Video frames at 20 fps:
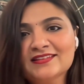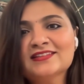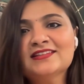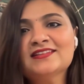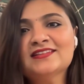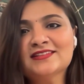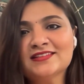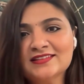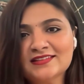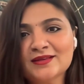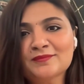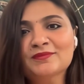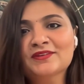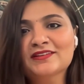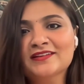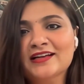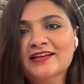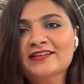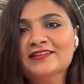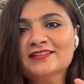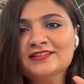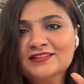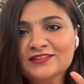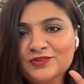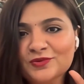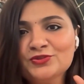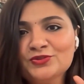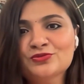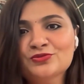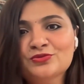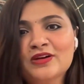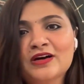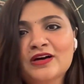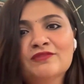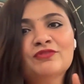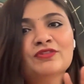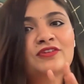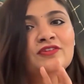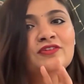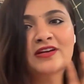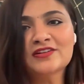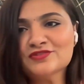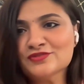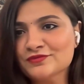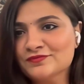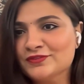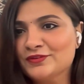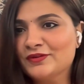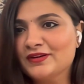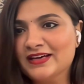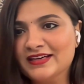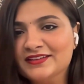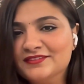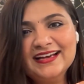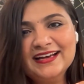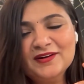this is something that is your true love for the rest of your life.